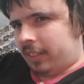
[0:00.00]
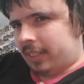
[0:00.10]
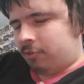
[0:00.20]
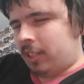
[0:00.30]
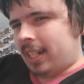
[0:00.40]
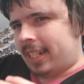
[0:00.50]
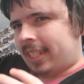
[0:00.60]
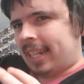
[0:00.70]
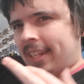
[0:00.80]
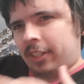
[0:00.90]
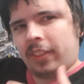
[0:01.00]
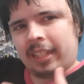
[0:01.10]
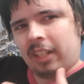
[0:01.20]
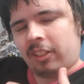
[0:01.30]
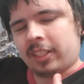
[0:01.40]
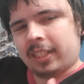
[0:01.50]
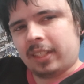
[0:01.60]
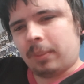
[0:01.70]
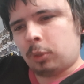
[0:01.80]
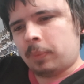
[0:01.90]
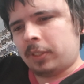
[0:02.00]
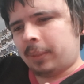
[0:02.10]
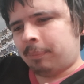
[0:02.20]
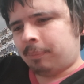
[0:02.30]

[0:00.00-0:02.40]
really getting into the character at the moment.